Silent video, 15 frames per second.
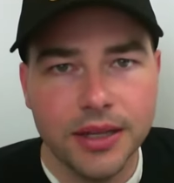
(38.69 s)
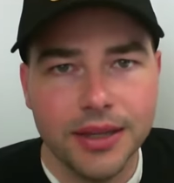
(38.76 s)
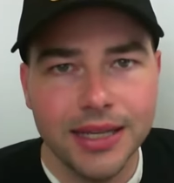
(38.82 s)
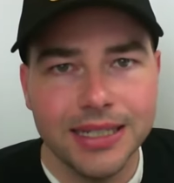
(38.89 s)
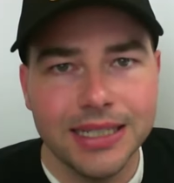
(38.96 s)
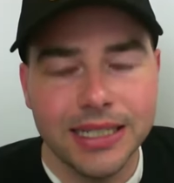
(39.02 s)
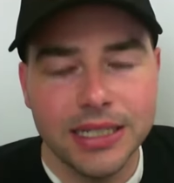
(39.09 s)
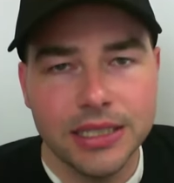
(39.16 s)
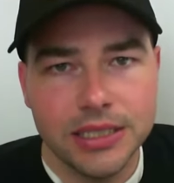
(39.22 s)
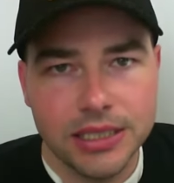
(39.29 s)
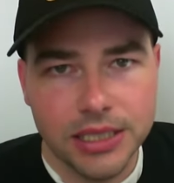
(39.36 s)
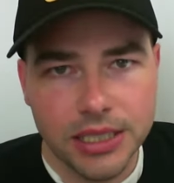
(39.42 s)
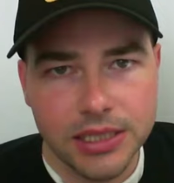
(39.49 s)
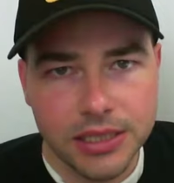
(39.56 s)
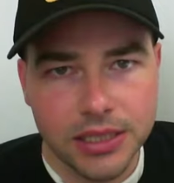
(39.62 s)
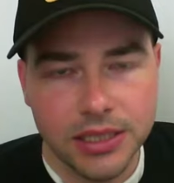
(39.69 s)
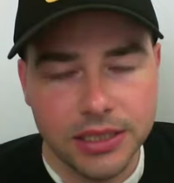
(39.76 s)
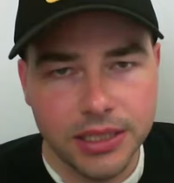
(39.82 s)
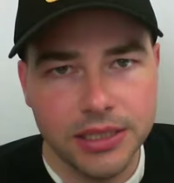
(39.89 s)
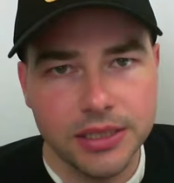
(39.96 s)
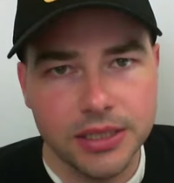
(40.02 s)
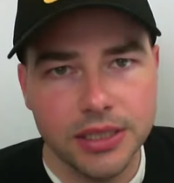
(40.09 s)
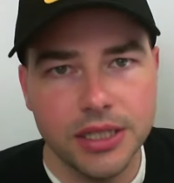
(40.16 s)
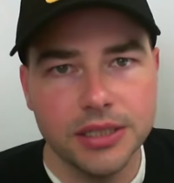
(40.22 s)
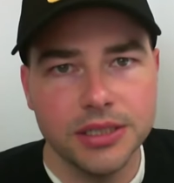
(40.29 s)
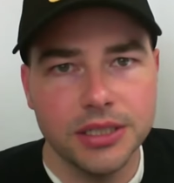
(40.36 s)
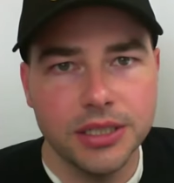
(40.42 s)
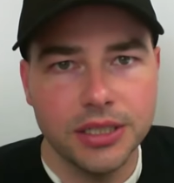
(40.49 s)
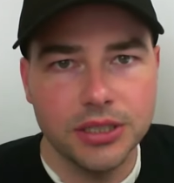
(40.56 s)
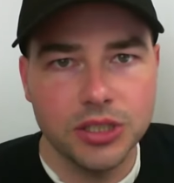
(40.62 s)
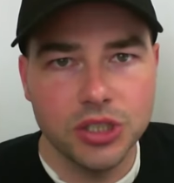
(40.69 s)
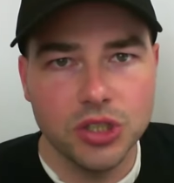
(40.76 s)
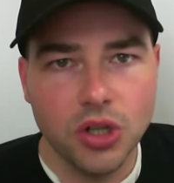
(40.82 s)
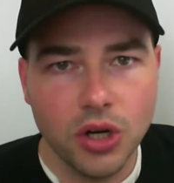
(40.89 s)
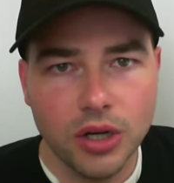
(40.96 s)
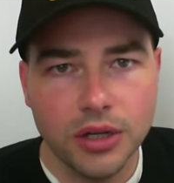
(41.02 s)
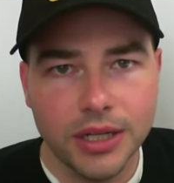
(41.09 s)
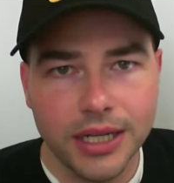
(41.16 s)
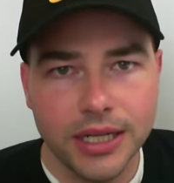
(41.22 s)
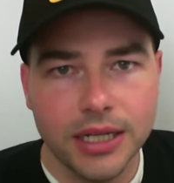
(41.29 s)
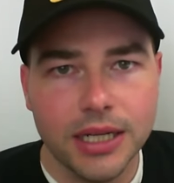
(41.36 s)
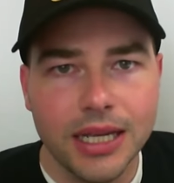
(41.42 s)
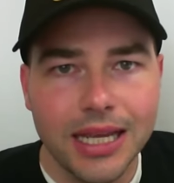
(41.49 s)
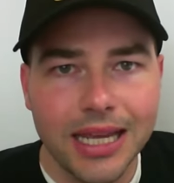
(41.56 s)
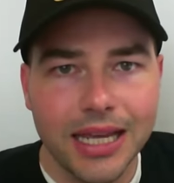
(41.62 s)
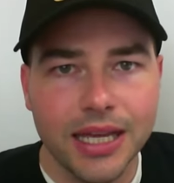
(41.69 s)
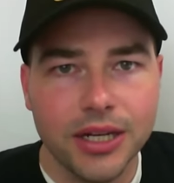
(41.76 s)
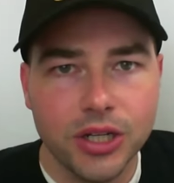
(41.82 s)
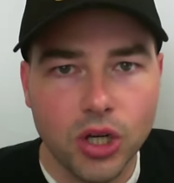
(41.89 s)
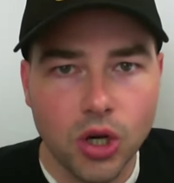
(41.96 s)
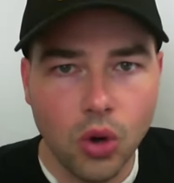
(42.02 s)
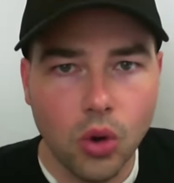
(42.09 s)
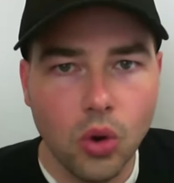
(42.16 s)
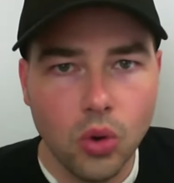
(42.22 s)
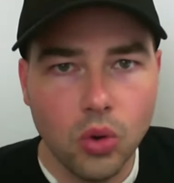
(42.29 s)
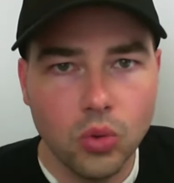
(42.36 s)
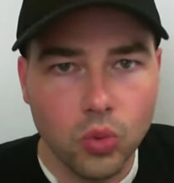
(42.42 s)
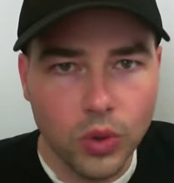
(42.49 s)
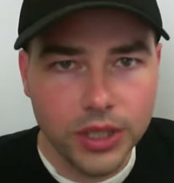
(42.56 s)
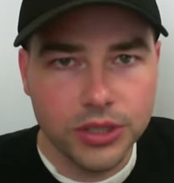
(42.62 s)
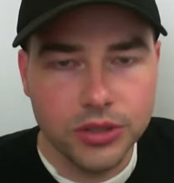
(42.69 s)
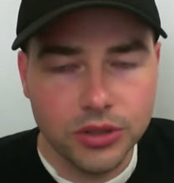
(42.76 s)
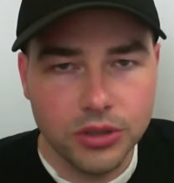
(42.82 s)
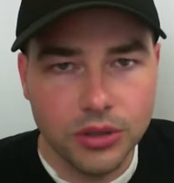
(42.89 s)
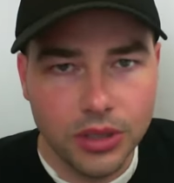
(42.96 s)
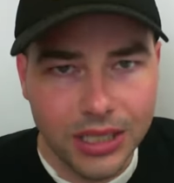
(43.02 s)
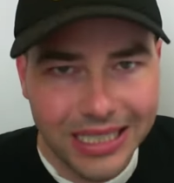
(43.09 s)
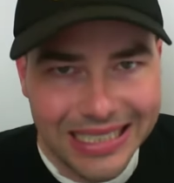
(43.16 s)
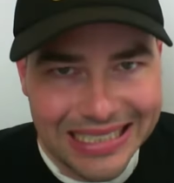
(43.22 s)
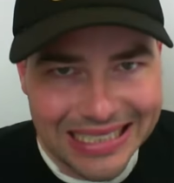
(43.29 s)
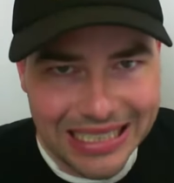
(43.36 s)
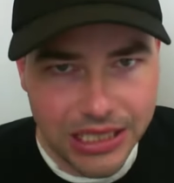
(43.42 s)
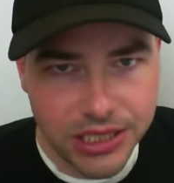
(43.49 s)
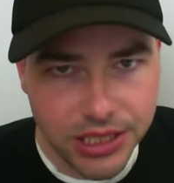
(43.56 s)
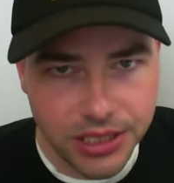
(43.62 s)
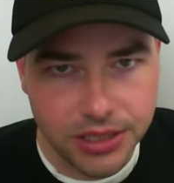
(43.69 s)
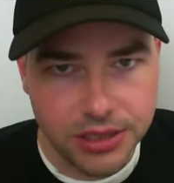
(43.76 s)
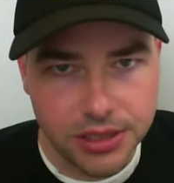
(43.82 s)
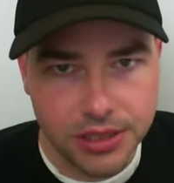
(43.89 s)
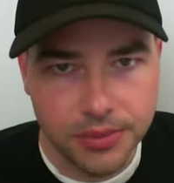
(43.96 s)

that can assist a diesel engine in starting in cold winter conditions.